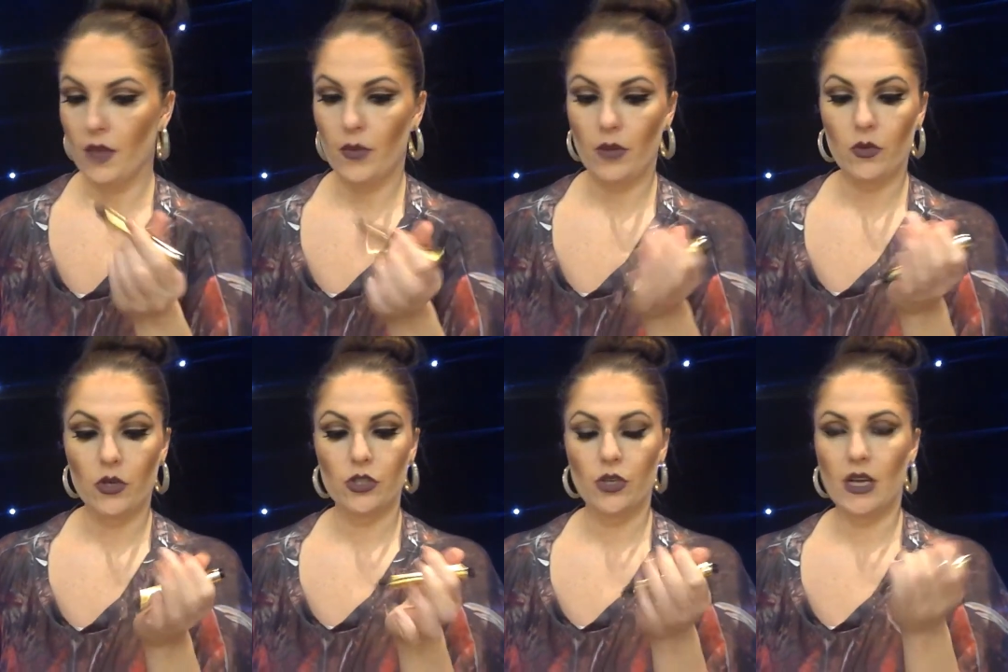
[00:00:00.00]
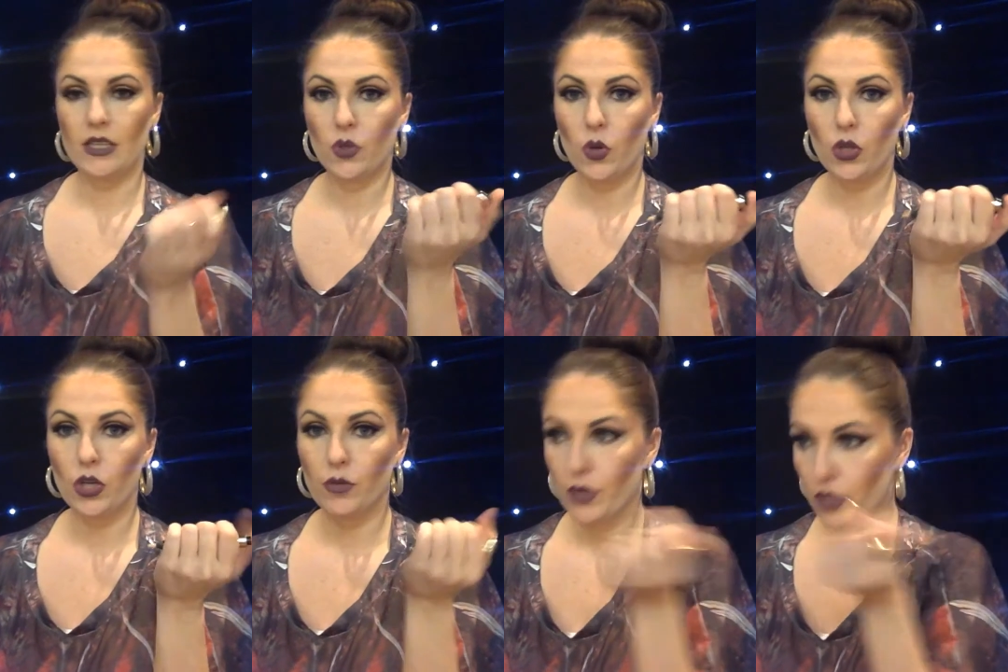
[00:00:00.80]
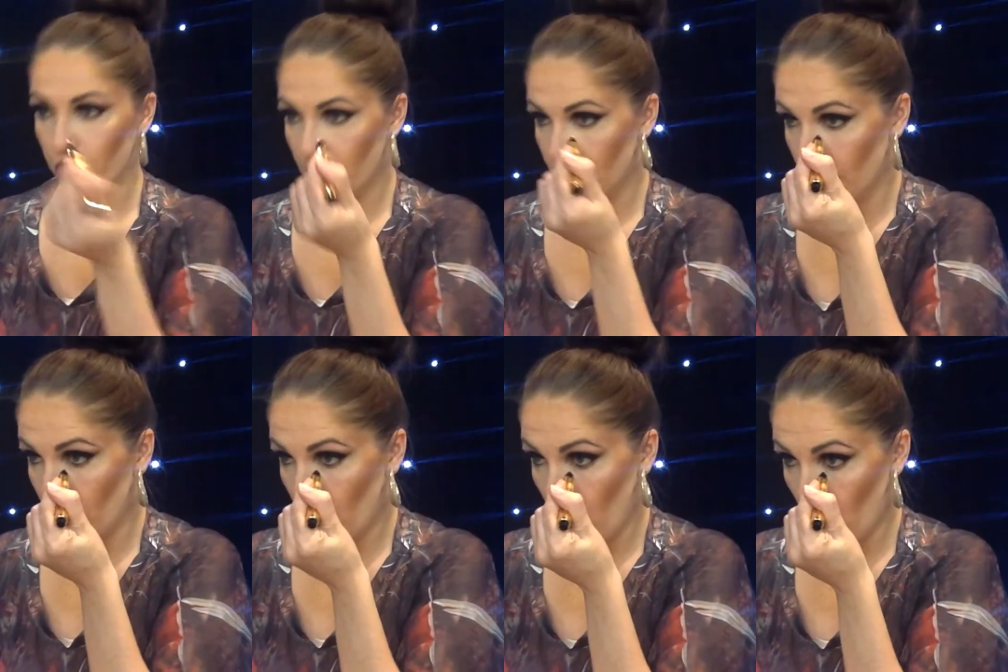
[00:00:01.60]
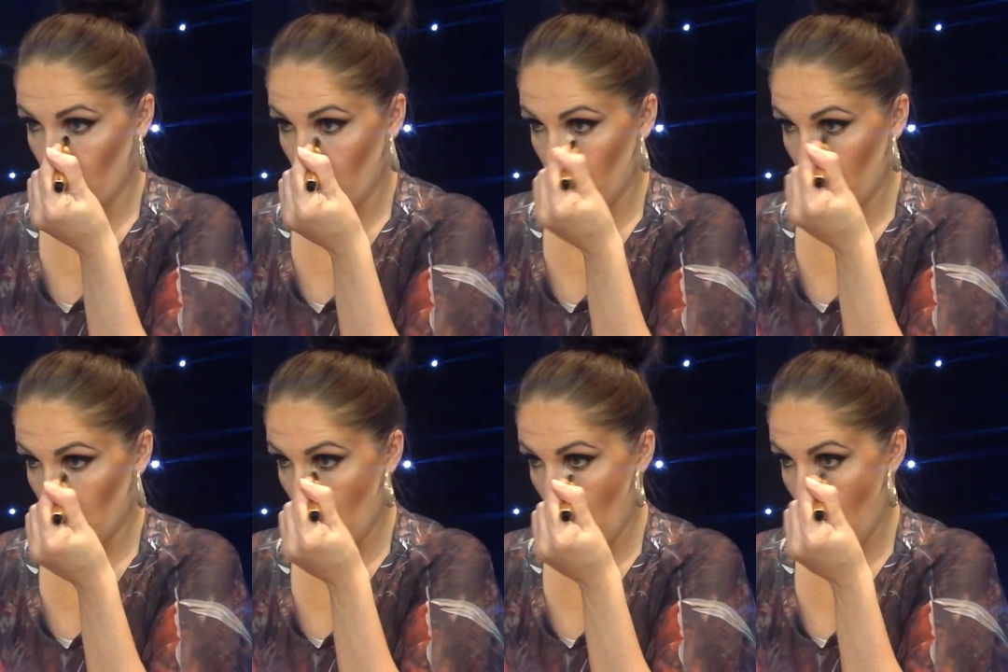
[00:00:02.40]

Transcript: I'm going to do a dollop just in the corner here